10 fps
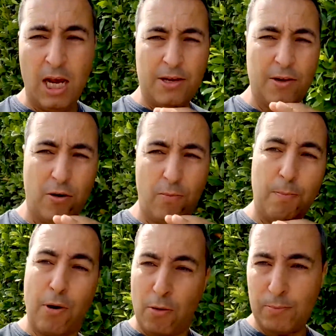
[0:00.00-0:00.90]
your
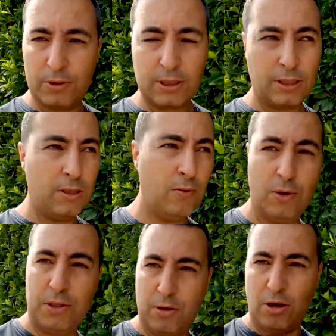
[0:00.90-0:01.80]
purpose
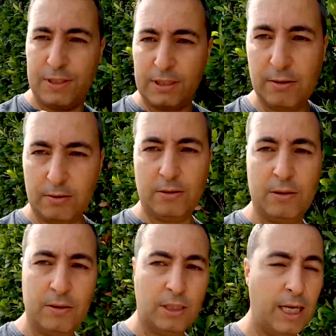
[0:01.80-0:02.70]
what you love to do
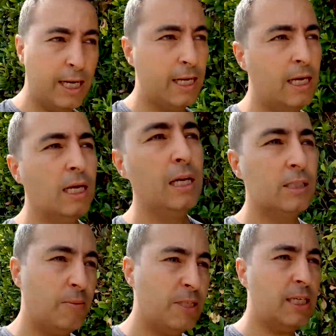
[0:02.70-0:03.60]
okay
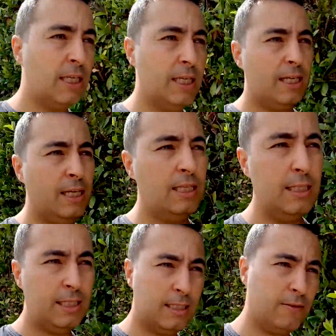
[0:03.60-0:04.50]
so basically
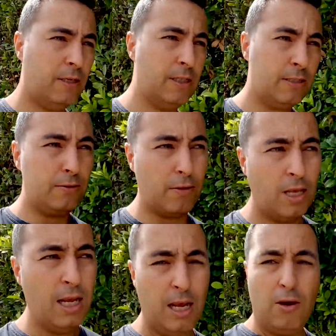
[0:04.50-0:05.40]
this is really the truth
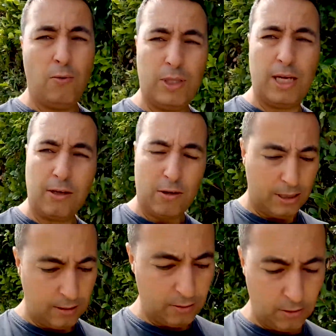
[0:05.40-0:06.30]
what i'm going
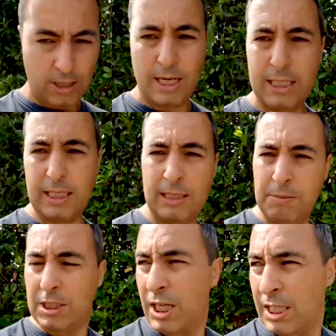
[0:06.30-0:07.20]
to do is let me
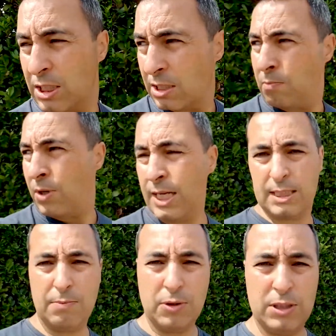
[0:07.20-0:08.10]
change the
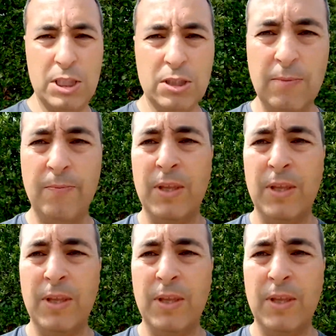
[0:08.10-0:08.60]
place the position